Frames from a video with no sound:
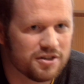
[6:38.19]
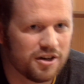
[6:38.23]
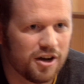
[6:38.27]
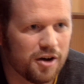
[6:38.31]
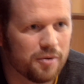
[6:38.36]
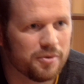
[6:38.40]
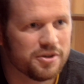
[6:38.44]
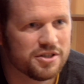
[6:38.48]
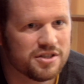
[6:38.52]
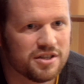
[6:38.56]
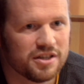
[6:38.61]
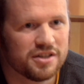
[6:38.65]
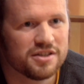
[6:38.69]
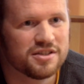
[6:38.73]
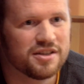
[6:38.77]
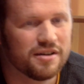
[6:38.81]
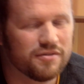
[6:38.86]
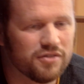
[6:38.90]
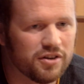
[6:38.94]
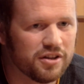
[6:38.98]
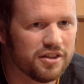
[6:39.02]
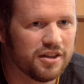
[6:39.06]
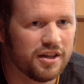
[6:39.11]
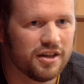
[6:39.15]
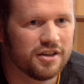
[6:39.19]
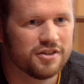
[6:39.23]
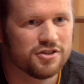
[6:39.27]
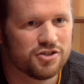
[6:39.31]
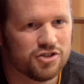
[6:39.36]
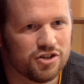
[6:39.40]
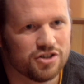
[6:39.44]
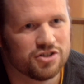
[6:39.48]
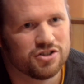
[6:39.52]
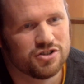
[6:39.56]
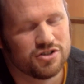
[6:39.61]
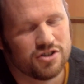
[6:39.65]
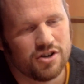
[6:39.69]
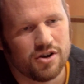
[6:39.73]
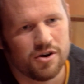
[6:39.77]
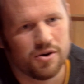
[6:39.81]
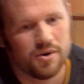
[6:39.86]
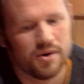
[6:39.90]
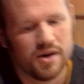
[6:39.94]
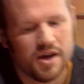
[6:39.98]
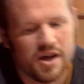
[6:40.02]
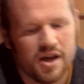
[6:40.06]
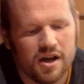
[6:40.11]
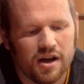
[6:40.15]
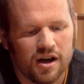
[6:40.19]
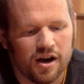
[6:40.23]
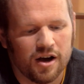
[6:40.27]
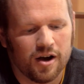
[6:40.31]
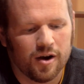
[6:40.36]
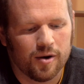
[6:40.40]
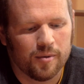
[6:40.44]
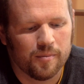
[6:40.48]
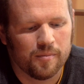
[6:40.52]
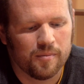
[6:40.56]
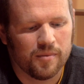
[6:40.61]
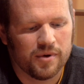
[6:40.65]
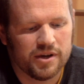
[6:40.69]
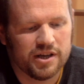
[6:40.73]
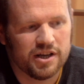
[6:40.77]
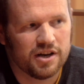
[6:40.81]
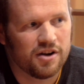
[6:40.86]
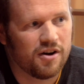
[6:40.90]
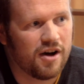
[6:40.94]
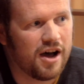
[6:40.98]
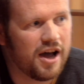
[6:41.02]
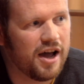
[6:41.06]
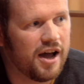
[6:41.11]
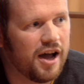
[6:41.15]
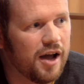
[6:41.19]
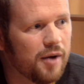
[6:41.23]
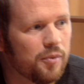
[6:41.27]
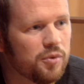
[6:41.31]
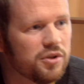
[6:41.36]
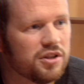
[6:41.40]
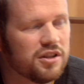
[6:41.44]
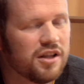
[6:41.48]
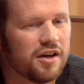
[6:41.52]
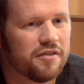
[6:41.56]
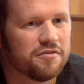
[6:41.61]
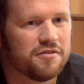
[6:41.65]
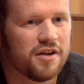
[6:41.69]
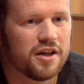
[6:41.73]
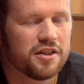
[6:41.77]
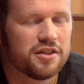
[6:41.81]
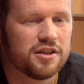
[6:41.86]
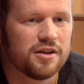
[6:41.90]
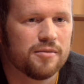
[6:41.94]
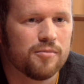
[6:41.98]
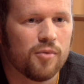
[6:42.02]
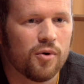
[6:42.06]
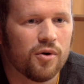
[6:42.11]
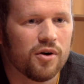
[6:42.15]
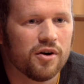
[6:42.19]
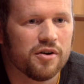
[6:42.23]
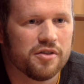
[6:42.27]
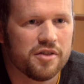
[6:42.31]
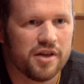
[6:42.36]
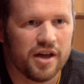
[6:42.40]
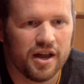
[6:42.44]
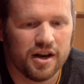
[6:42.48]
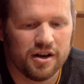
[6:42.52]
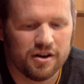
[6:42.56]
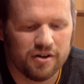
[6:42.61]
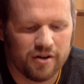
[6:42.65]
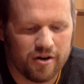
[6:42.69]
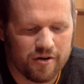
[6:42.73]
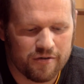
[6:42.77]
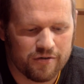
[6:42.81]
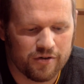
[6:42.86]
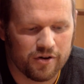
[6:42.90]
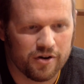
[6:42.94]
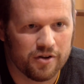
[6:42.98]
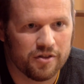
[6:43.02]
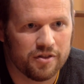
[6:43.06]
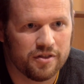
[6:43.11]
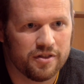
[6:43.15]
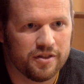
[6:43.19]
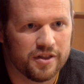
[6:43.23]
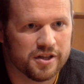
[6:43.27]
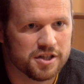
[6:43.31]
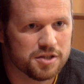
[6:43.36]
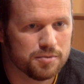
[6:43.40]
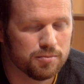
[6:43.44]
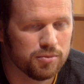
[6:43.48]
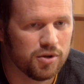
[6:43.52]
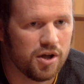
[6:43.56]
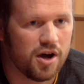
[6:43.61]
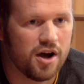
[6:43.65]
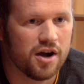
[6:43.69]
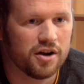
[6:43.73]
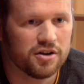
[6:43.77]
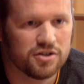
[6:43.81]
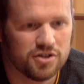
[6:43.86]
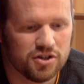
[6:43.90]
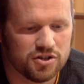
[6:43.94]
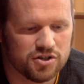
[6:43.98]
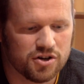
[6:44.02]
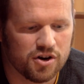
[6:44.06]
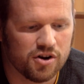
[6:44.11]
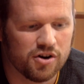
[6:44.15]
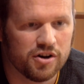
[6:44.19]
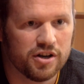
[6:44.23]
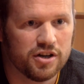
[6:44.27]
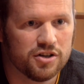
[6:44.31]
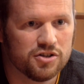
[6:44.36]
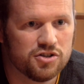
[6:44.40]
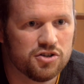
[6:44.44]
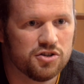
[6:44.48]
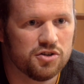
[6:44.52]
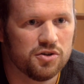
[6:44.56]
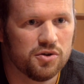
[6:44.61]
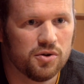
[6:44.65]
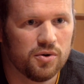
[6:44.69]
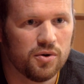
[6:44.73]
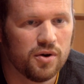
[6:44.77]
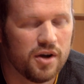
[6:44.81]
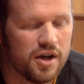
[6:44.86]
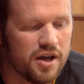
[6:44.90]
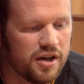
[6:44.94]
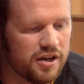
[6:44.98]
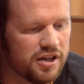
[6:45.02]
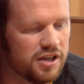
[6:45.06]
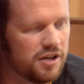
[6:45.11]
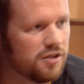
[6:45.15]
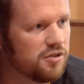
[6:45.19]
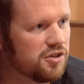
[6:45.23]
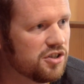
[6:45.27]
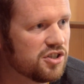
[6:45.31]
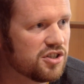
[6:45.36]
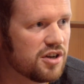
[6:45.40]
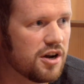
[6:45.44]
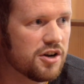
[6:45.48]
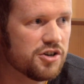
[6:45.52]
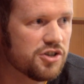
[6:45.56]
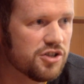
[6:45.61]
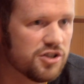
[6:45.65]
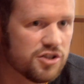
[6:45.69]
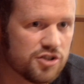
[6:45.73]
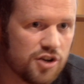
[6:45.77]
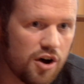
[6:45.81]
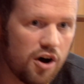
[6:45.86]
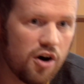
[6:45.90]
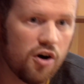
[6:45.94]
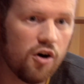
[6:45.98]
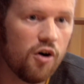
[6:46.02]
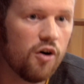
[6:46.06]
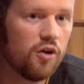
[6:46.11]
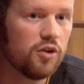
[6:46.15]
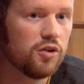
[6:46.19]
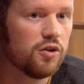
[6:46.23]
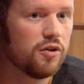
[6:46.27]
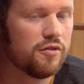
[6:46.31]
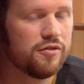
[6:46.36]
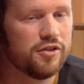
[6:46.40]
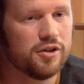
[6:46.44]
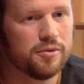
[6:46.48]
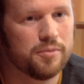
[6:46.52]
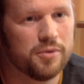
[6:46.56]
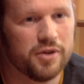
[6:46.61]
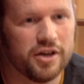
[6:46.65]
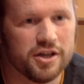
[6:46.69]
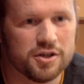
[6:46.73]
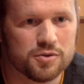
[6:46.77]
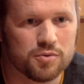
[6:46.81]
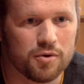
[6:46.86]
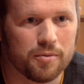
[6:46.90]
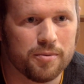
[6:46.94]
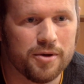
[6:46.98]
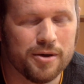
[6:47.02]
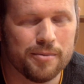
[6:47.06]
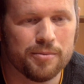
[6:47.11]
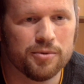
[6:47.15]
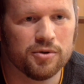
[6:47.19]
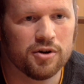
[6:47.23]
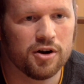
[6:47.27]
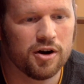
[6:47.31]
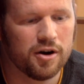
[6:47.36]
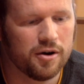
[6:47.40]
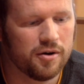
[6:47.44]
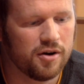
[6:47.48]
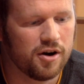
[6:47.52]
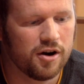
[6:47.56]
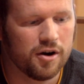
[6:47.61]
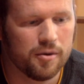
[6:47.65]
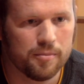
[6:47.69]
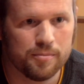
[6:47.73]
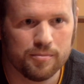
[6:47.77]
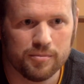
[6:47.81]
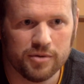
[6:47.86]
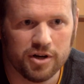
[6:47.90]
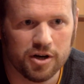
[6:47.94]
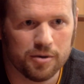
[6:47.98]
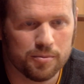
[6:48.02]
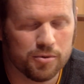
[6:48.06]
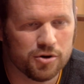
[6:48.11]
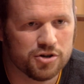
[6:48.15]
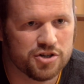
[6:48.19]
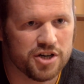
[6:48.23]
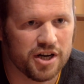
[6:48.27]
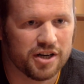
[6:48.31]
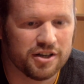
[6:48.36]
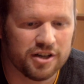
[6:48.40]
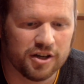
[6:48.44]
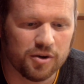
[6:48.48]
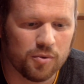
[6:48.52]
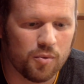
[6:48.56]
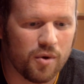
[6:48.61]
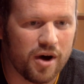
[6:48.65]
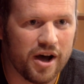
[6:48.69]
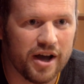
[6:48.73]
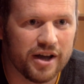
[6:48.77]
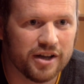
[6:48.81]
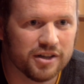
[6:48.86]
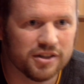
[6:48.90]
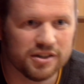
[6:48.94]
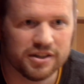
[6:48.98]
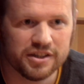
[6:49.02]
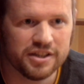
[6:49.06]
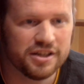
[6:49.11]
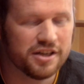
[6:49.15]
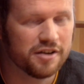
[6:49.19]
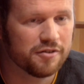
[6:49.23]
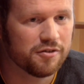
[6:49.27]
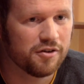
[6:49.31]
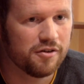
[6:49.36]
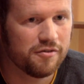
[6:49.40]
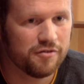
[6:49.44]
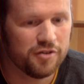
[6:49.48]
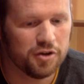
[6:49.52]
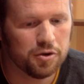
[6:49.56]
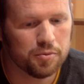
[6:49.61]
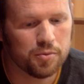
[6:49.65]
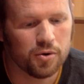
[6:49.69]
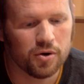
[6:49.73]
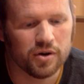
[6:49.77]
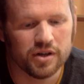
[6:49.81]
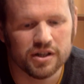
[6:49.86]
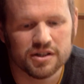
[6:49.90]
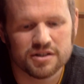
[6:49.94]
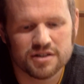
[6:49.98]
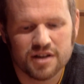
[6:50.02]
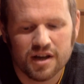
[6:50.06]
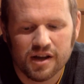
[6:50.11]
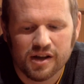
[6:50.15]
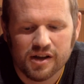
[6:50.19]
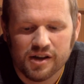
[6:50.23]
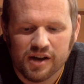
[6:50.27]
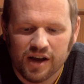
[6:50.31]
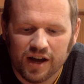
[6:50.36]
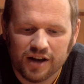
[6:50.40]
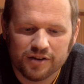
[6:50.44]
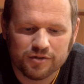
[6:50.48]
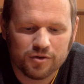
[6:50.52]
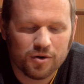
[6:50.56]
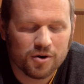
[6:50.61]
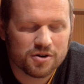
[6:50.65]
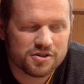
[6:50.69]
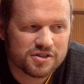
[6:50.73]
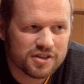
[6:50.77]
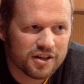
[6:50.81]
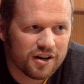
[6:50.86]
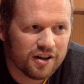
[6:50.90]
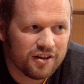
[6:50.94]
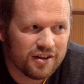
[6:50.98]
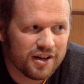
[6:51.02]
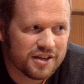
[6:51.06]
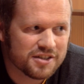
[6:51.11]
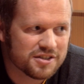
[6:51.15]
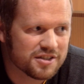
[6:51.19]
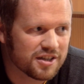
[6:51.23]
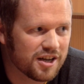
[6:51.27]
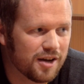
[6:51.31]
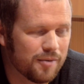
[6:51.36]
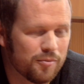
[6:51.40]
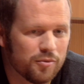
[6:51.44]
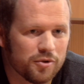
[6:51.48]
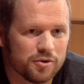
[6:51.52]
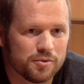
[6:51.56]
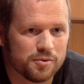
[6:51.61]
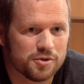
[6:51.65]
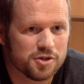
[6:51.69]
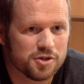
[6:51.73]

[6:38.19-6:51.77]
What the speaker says: and always thinks everything is just so, I would love nothing more than for this blog to turn into discussions all over the place where people are projecting wildly different viewpoints. And of course, that all has to come with